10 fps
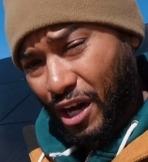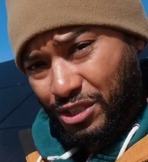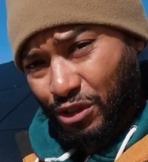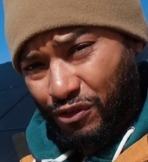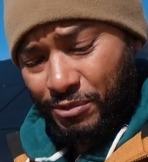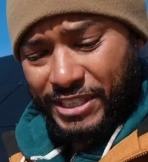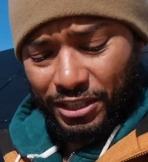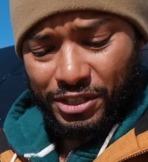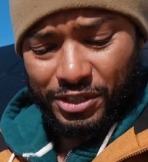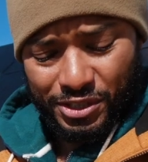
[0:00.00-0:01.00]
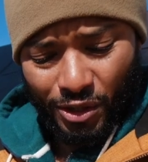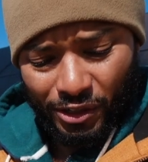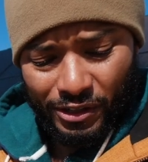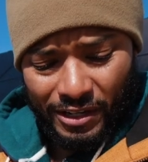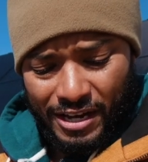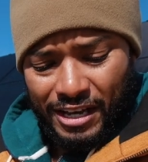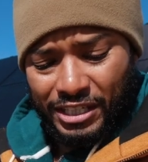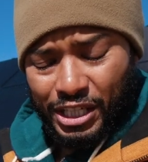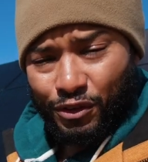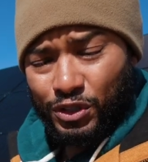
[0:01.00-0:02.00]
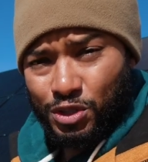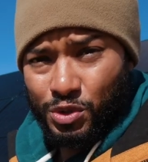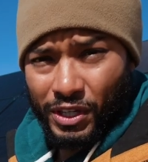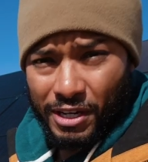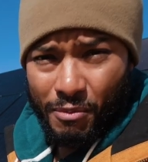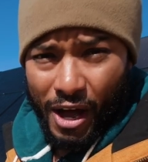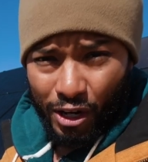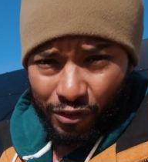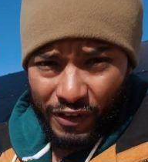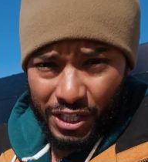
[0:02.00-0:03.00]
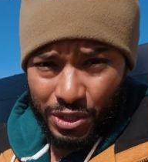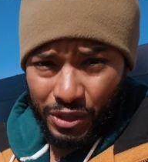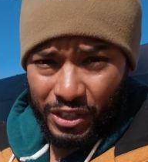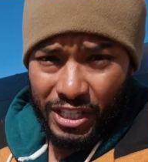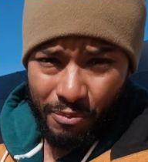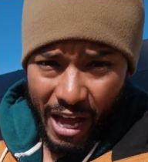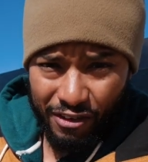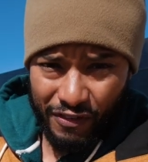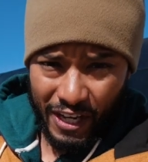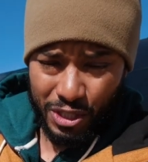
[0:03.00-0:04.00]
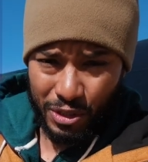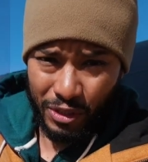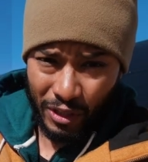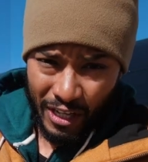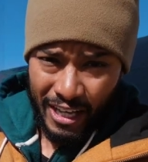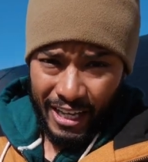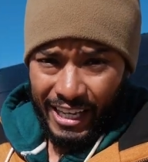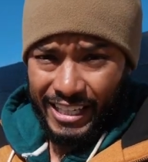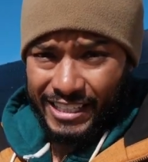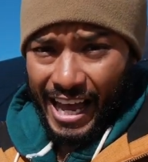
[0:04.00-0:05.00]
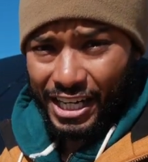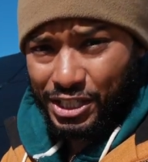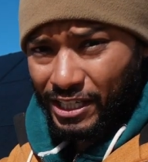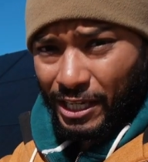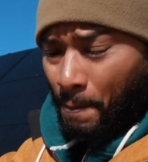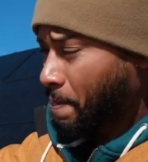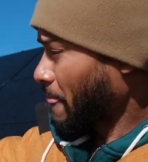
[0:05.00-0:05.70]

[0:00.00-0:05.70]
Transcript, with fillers: also from Signature Solar. The difference between the monofacial and the bifacial is actually